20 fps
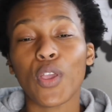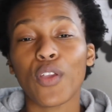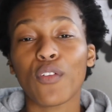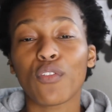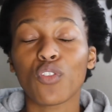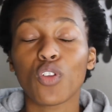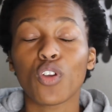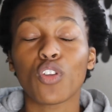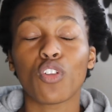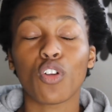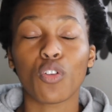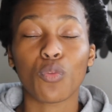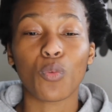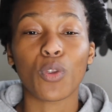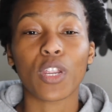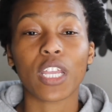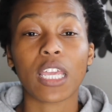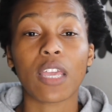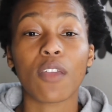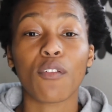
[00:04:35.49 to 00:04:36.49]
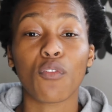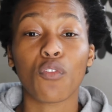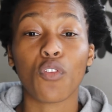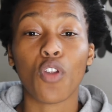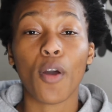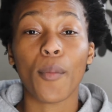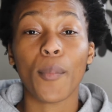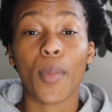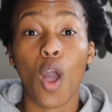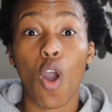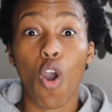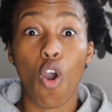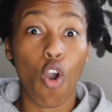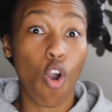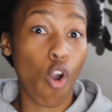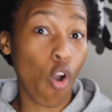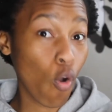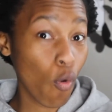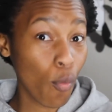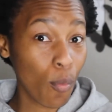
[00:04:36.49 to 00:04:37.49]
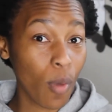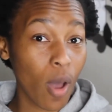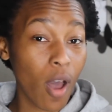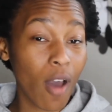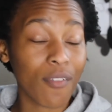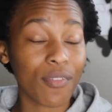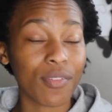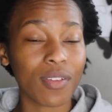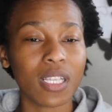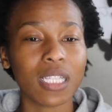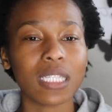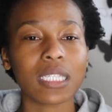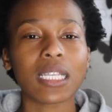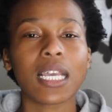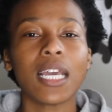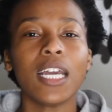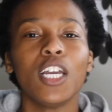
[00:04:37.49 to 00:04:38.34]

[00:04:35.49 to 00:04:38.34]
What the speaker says: if you're not working from a home office,